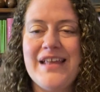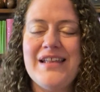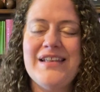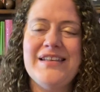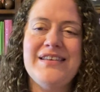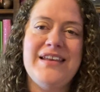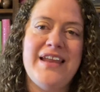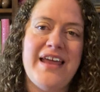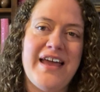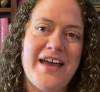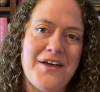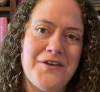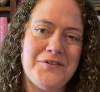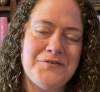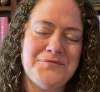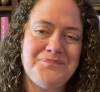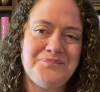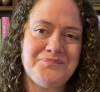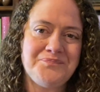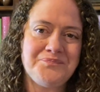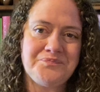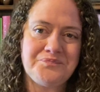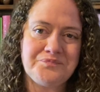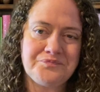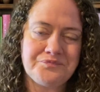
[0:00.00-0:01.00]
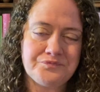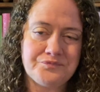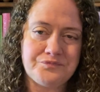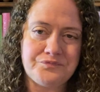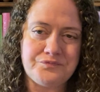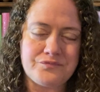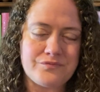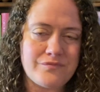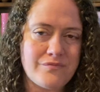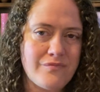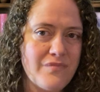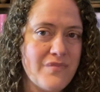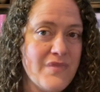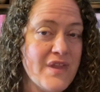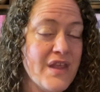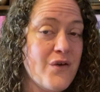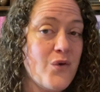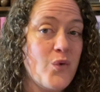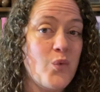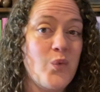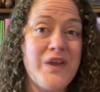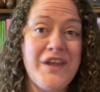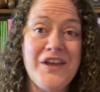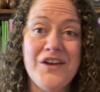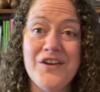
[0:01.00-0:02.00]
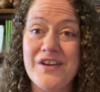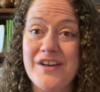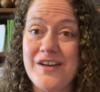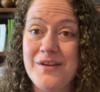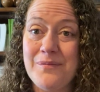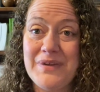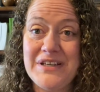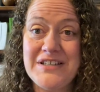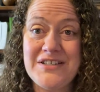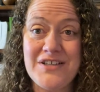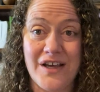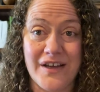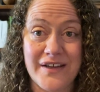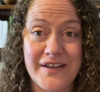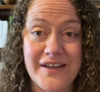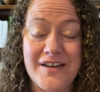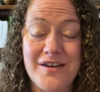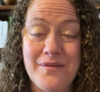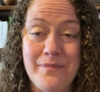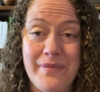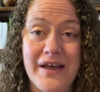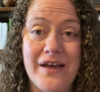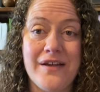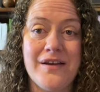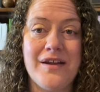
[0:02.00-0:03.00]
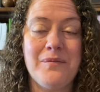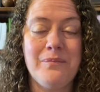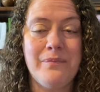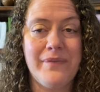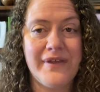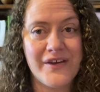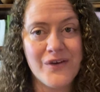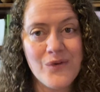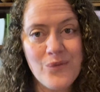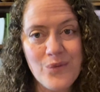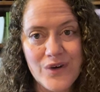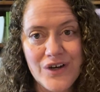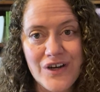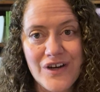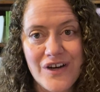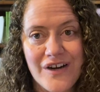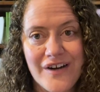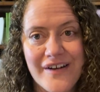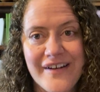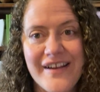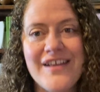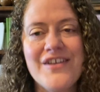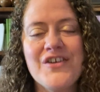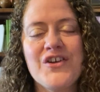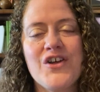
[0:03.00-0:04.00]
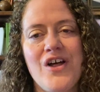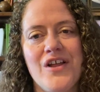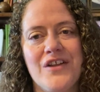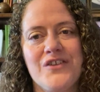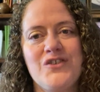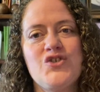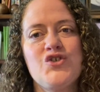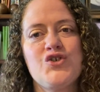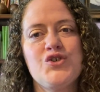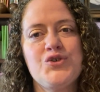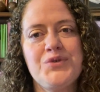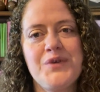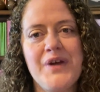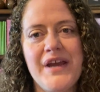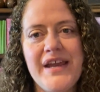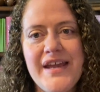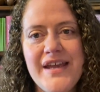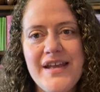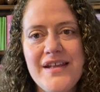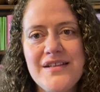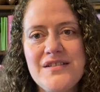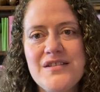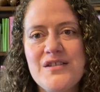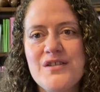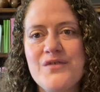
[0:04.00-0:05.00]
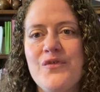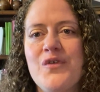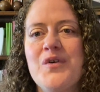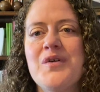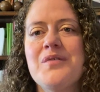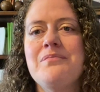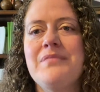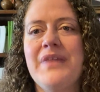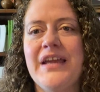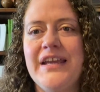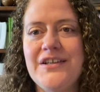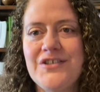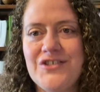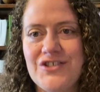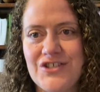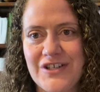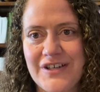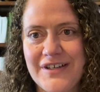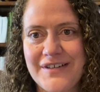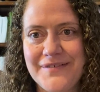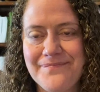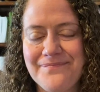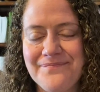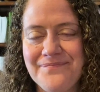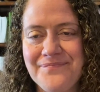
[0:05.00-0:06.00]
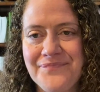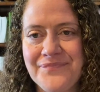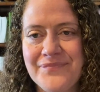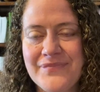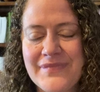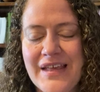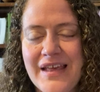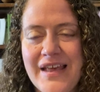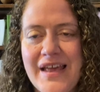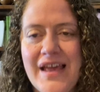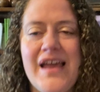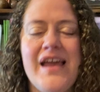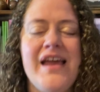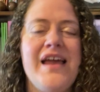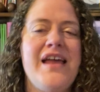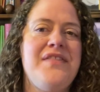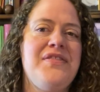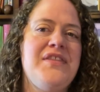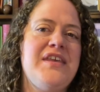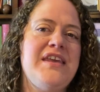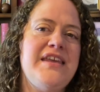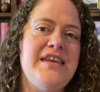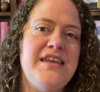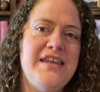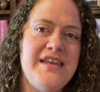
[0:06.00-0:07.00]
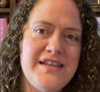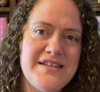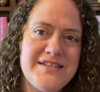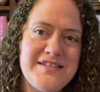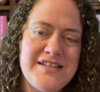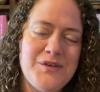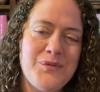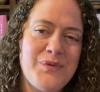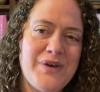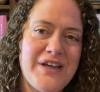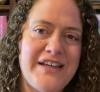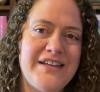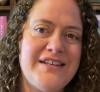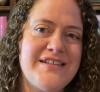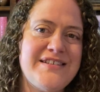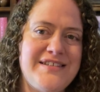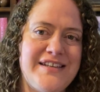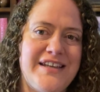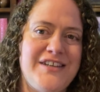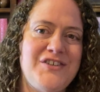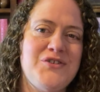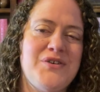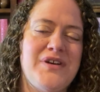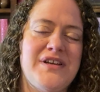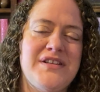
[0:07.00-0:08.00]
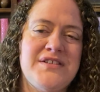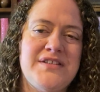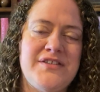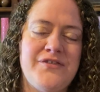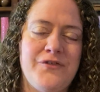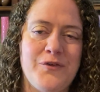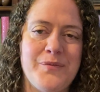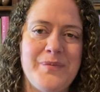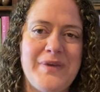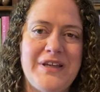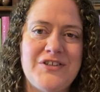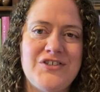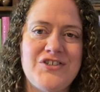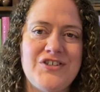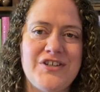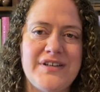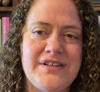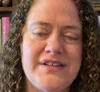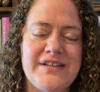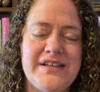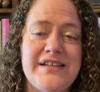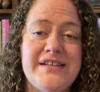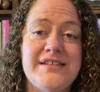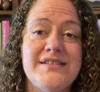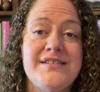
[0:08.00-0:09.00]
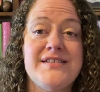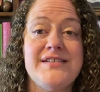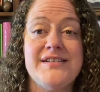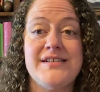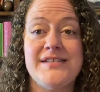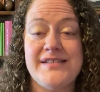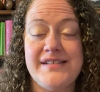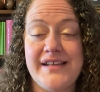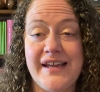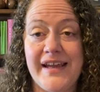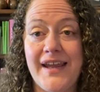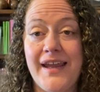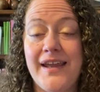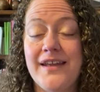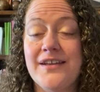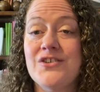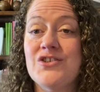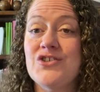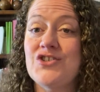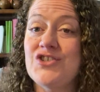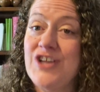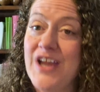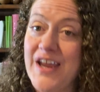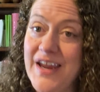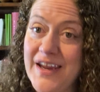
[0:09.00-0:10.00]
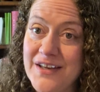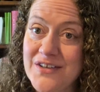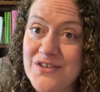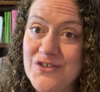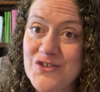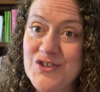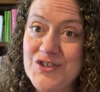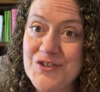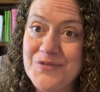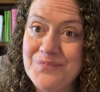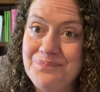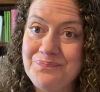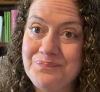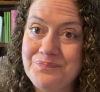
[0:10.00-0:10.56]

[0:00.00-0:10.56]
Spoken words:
Now, we are going to be talking about a big word called transformation. And the easy way to say transformation is to say change.